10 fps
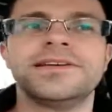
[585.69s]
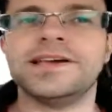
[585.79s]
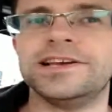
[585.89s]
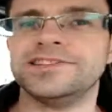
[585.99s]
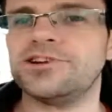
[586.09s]

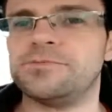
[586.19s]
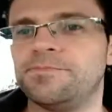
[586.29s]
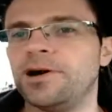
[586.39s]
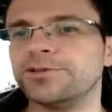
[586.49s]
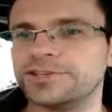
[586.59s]
Yeah, sorry,
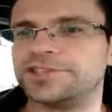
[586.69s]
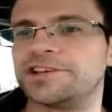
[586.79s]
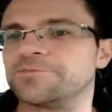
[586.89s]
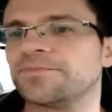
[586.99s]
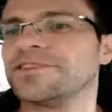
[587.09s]
hold on a sec.
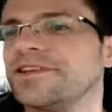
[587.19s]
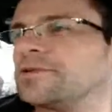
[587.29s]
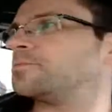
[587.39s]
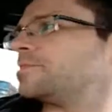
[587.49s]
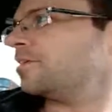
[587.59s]

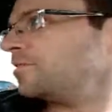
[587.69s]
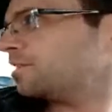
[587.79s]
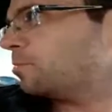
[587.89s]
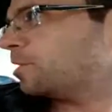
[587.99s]
We definitely did